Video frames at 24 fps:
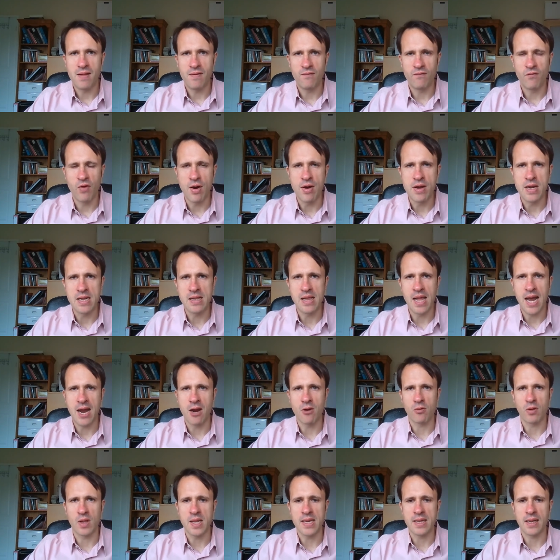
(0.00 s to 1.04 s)
very
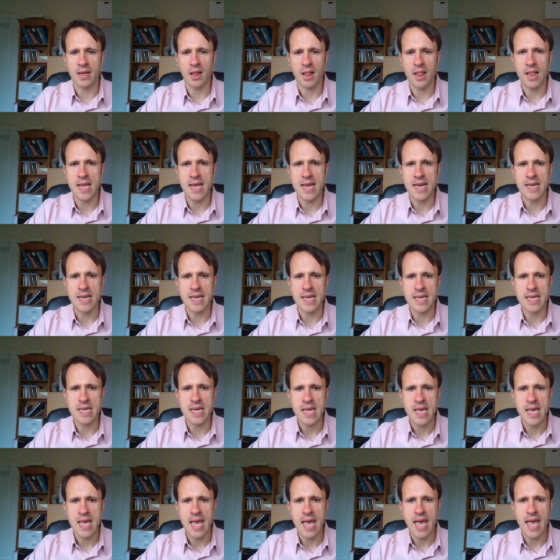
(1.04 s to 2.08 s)
loudly and clearly
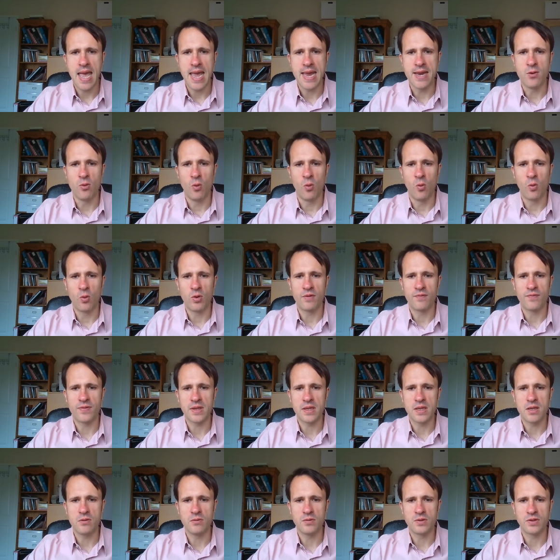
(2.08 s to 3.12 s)
in all of the
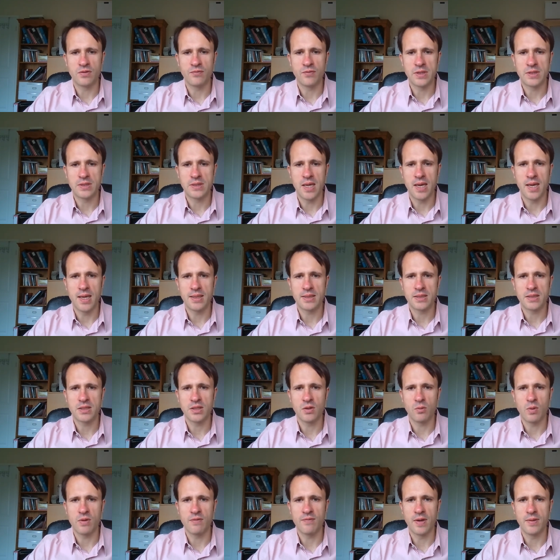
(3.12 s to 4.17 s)
user research that
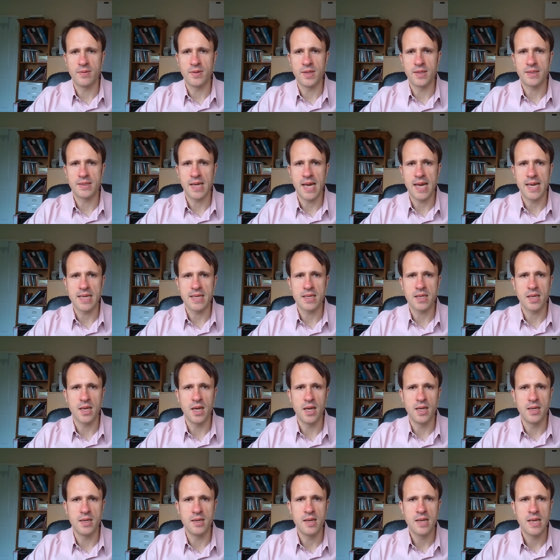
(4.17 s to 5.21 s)
we've
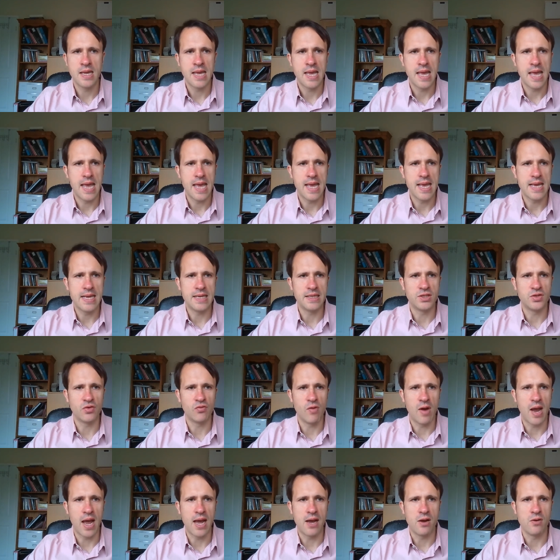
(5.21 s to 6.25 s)
undertaken is
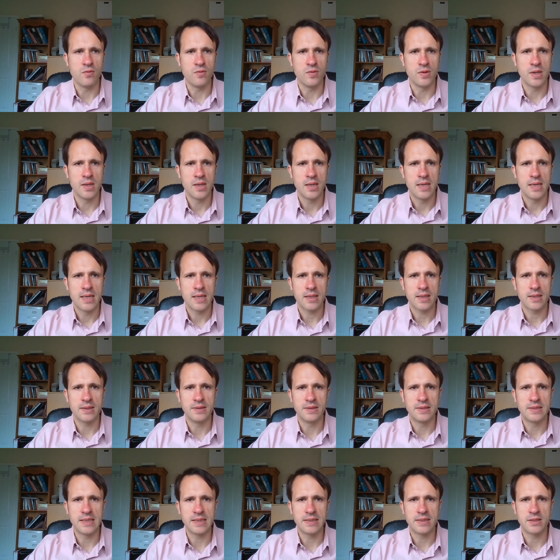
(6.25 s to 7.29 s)
around
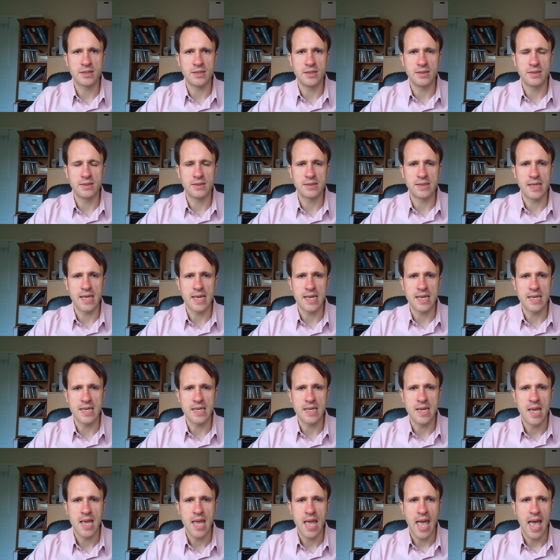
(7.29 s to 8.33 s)

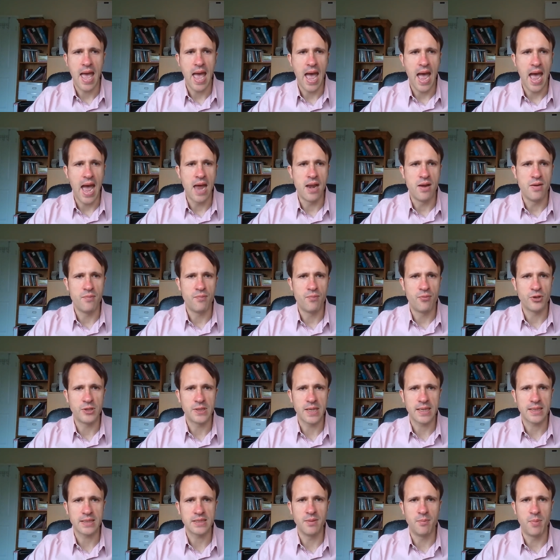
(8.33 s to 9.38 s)
consistency and
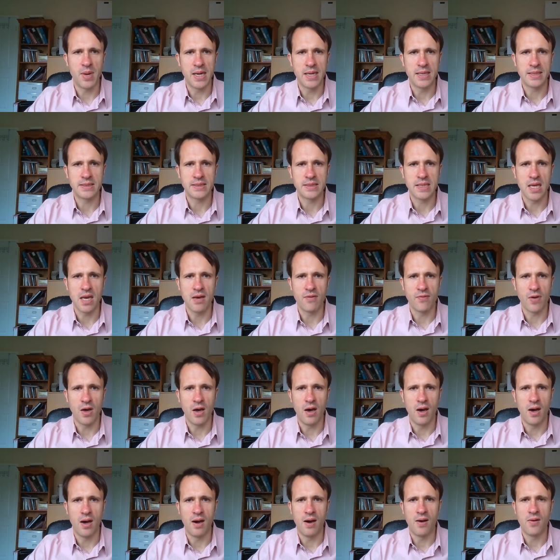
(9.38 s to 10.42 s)
predictability of
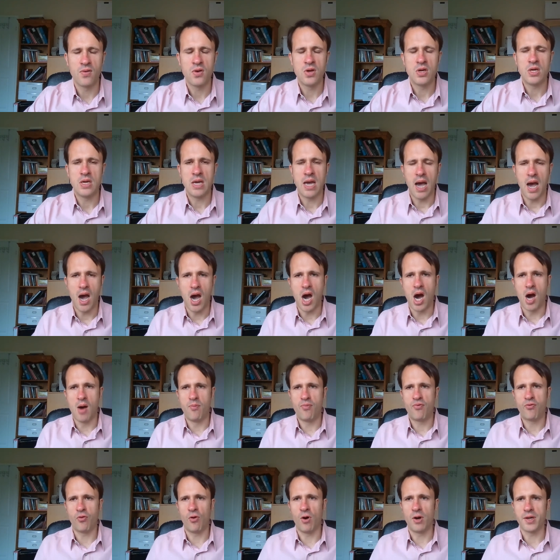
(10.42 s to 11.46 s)
our
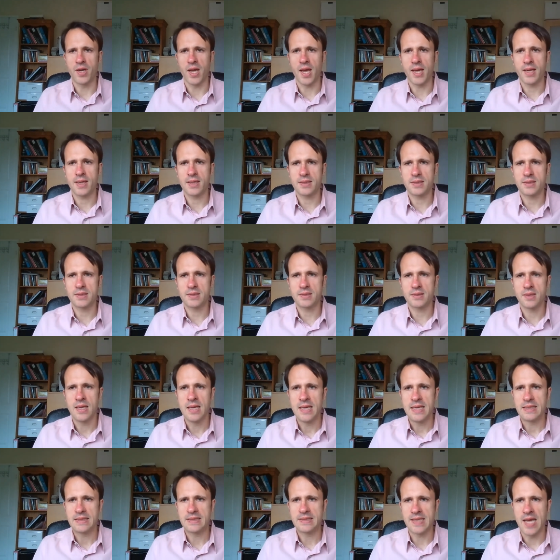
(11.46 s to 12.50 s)
products.
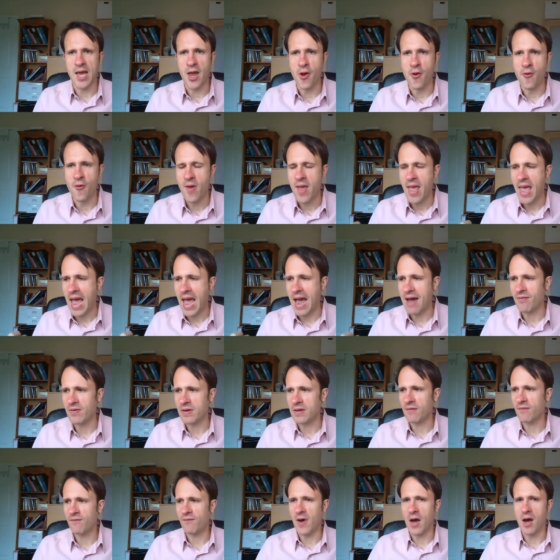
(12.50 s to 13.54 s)
So
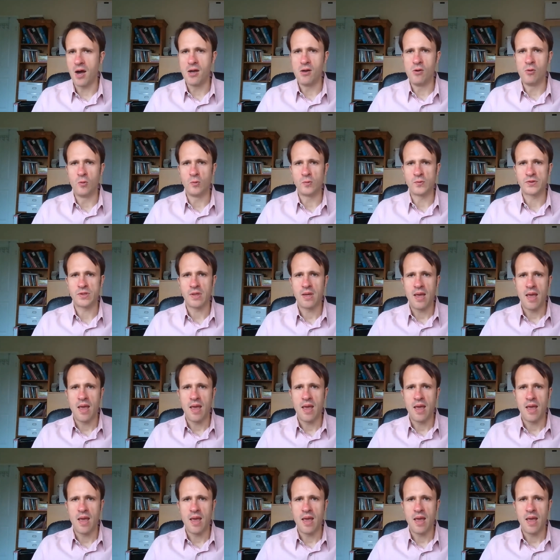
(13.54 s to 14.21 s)
having files